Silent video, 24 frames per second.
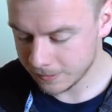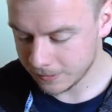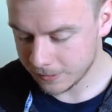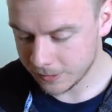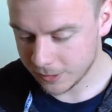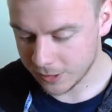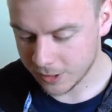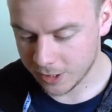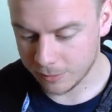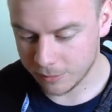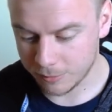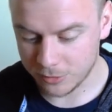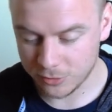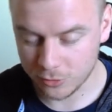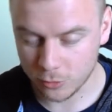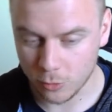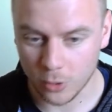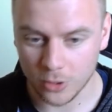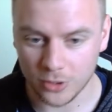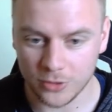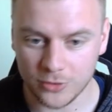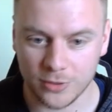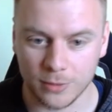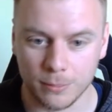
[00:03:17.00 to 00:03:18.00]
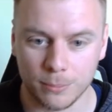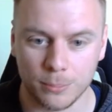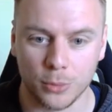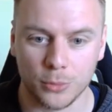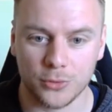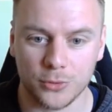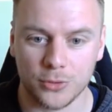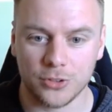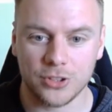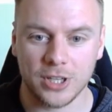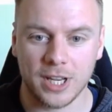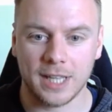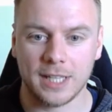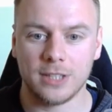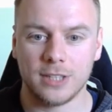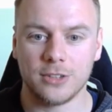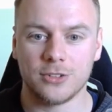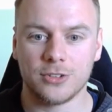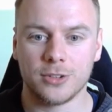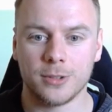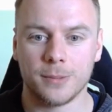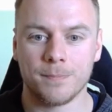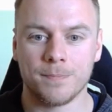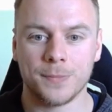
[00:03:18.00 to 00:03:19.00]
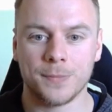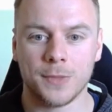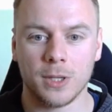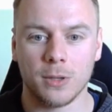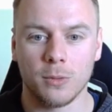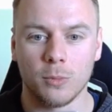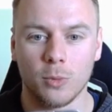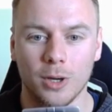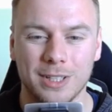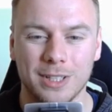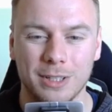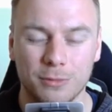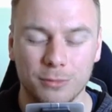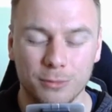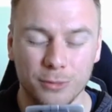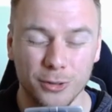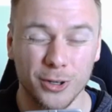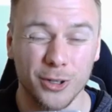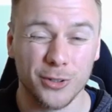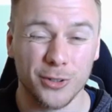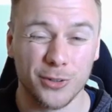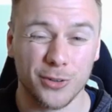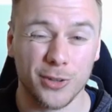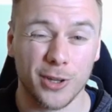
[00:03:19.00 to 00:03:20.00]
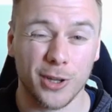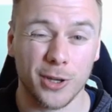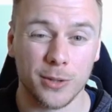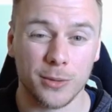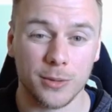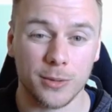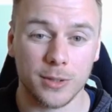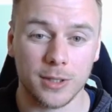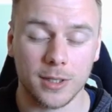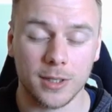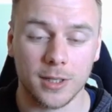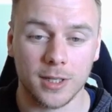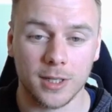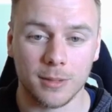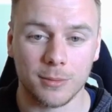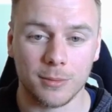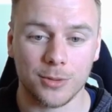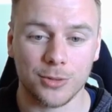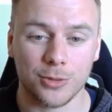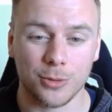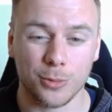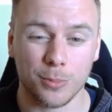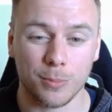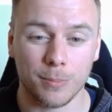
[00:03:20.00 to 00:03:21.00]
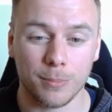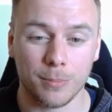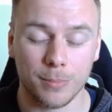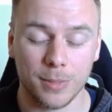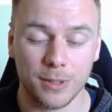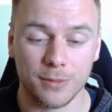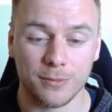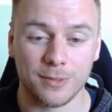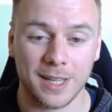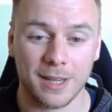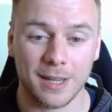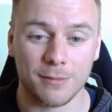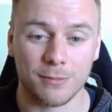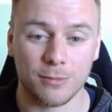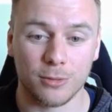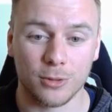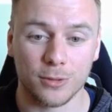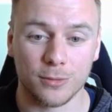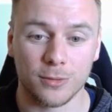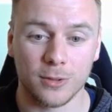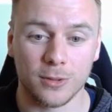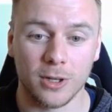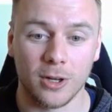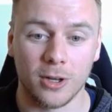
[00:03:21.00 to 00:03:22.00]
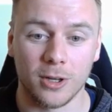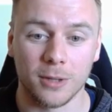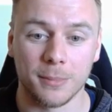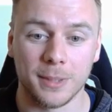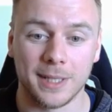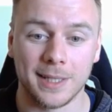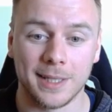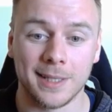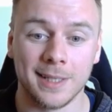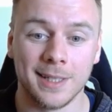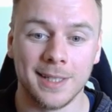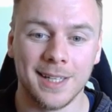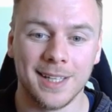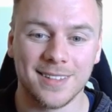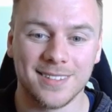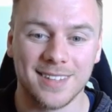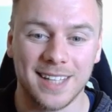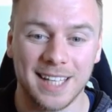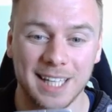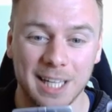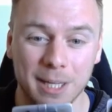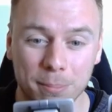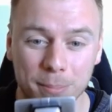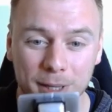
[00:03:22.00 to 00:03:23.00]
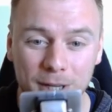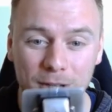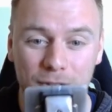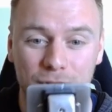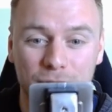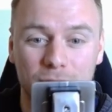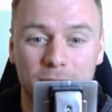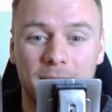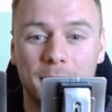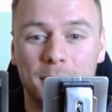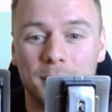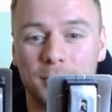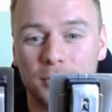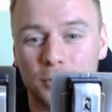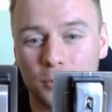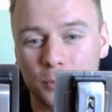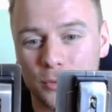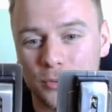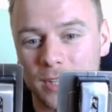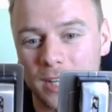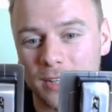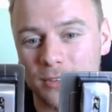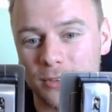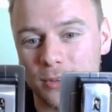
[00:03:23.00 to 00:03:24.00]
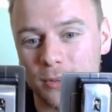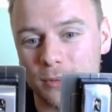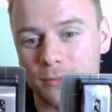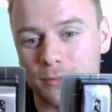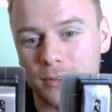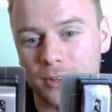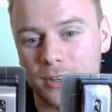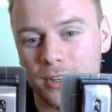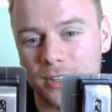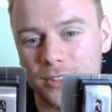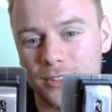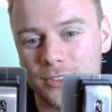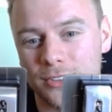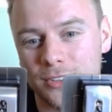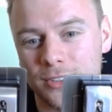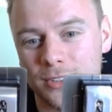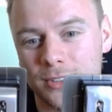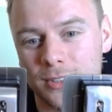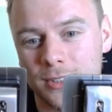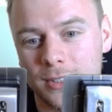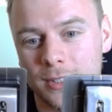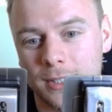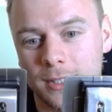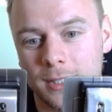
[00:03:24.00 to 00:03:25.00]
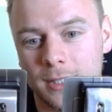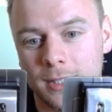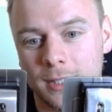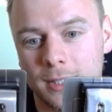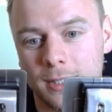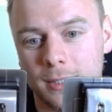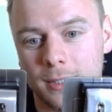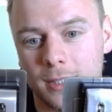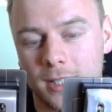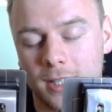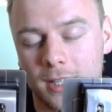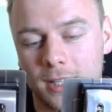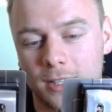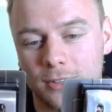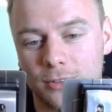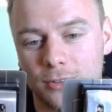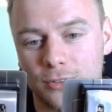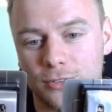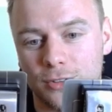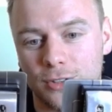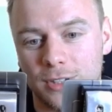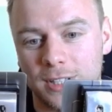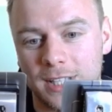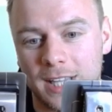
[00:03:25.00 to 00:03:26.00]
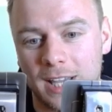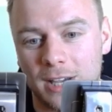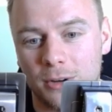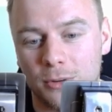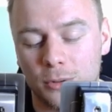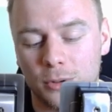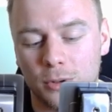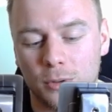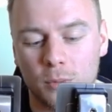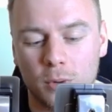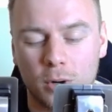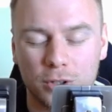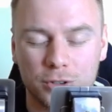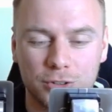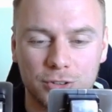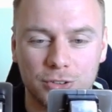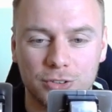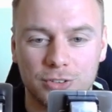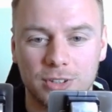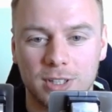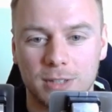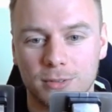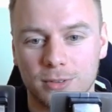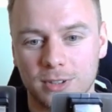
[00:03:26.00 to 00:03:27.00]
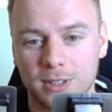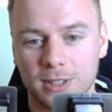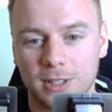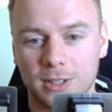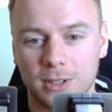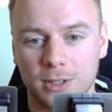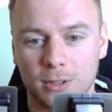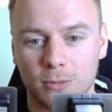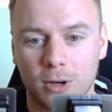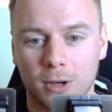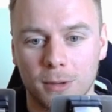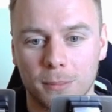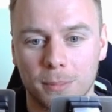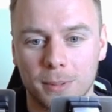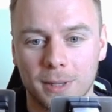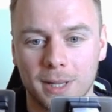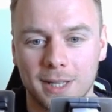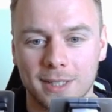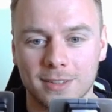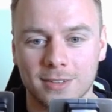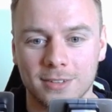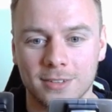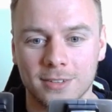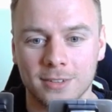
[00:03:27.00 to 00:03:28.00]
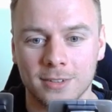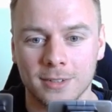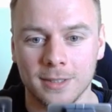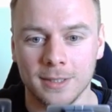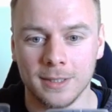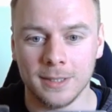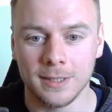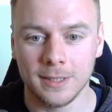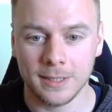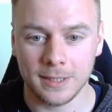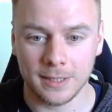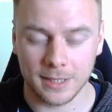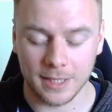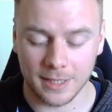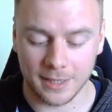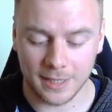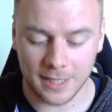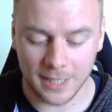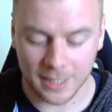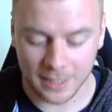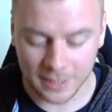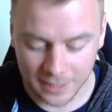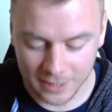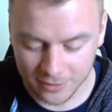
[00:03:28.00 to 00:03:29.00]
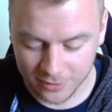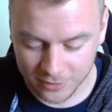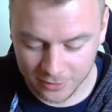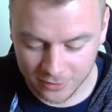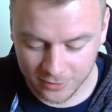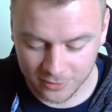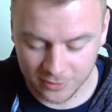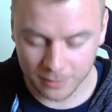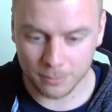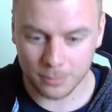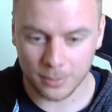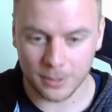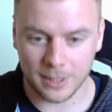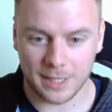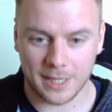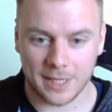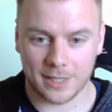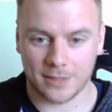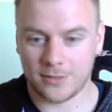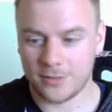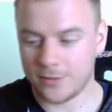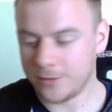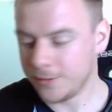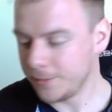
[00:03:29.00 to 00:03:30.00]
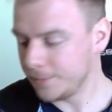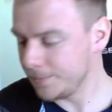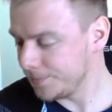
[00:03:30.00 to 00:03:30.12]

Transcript: Um, it's quite simple to change. What I did first, though, because um, I'm a bit forgetful if you're like me, take a picture of how it's all set up first, uh, just so you get all the washers and everything in the right place and then it is as simple as